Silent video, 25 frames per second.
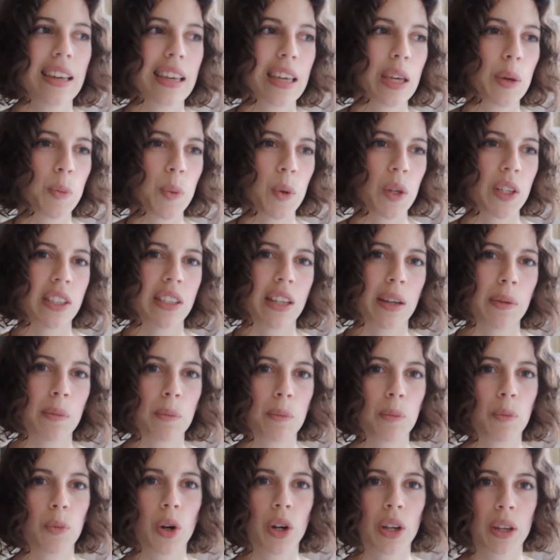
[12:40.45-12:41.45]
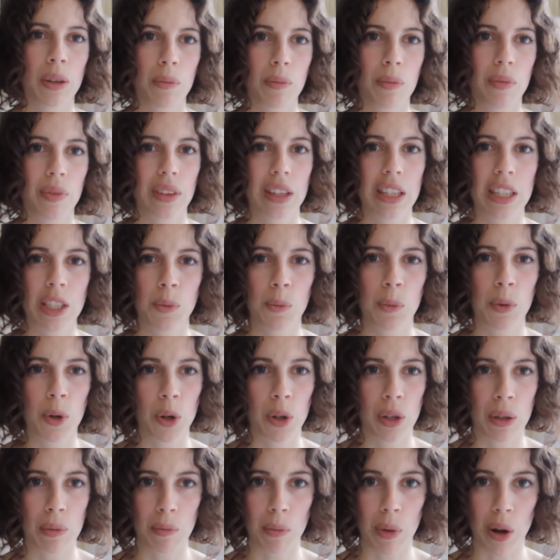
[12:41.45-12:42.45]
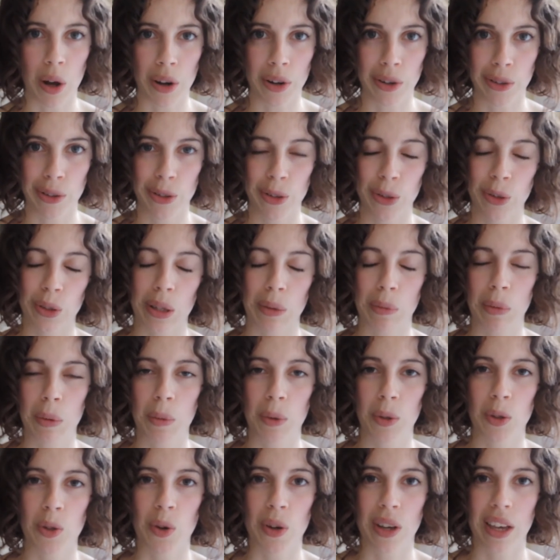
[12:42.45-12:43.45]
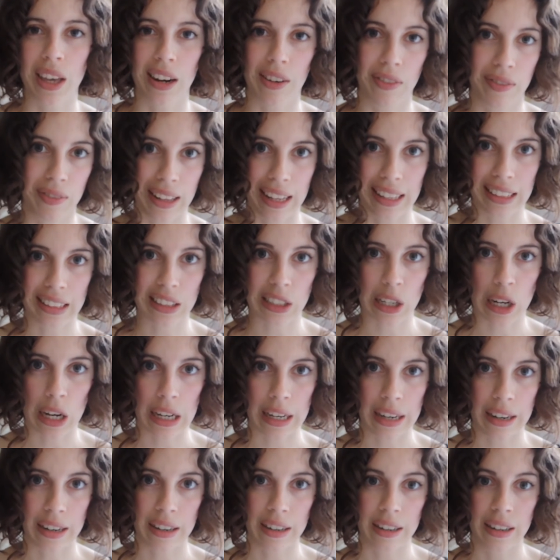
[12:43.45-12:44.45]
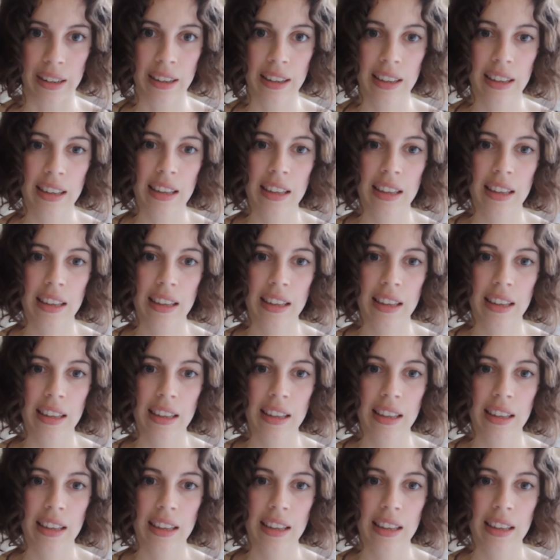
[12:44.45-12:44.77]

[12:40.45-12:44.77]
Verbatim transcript: he picks up broken his broken bottles so that people don't get a flat tire.